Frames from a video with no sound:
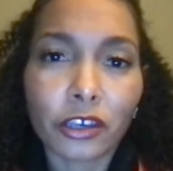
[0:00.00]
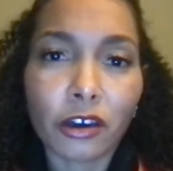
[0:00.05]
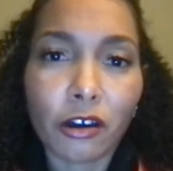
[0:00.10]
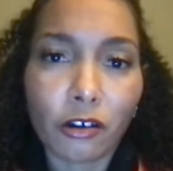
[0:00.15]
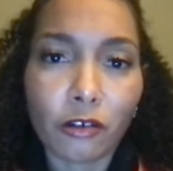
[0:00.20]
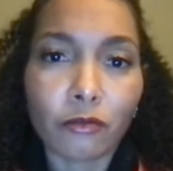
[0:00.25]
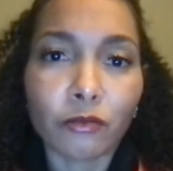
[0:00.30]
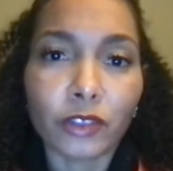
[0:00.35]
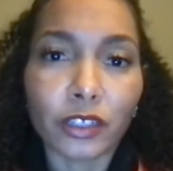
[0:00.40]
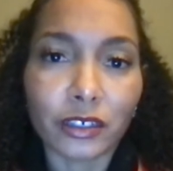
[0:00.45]

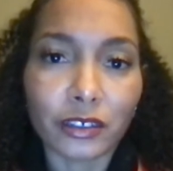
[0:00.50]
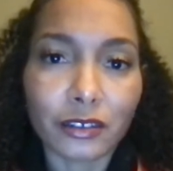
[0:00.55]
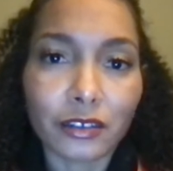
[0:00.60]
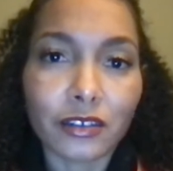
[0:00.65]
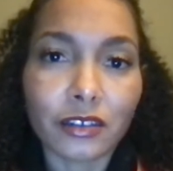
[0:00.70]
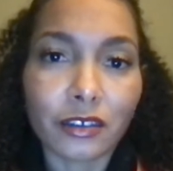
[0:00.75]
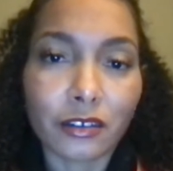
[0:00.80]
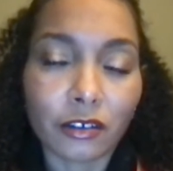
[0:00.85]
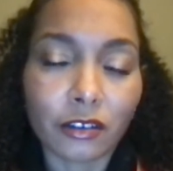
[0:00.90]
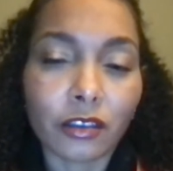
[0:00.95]
homeless
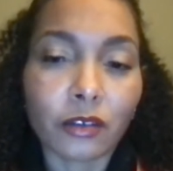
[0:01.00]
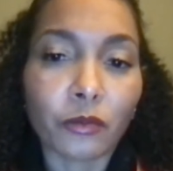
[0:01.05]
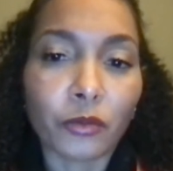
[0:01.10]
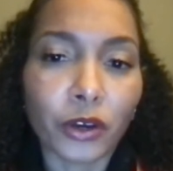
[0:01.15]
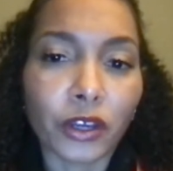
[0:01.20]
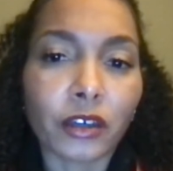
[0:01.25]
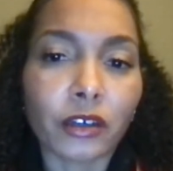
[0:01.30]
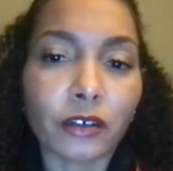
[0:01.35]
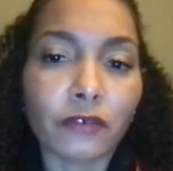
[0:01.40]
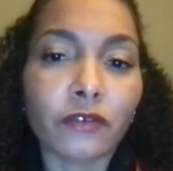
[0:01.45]
and on the
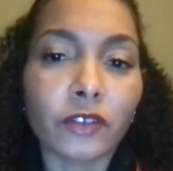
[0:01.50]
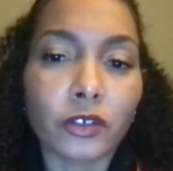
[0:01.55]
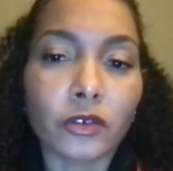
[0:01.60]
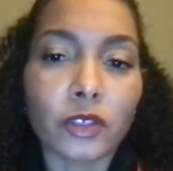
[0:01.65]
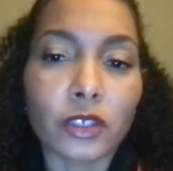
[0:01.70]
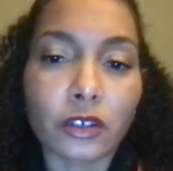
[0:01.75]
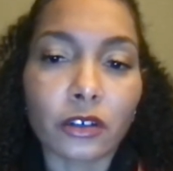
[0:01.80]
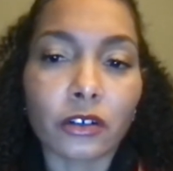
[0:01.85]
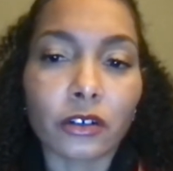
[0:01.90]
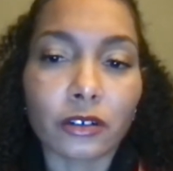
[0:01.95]
brink of
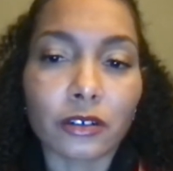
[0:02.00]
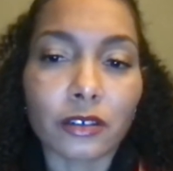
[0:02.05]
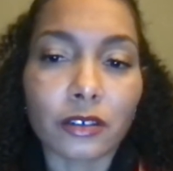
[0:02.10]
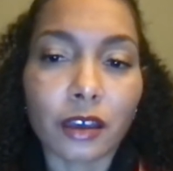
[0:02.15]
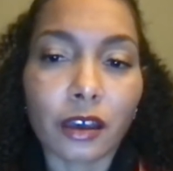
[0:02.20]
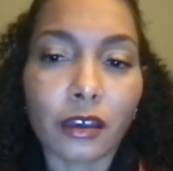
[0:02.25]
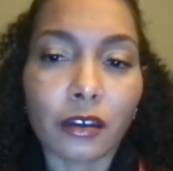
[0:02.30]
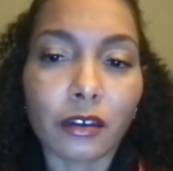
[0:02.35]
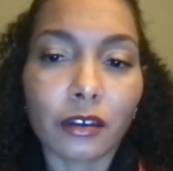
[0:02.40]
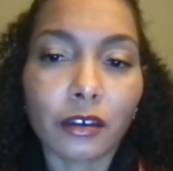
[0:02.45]
losing her
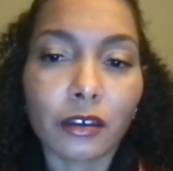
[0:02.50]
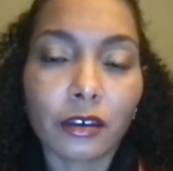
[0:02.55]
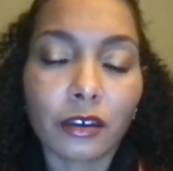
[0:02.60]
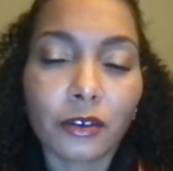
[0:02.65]
son.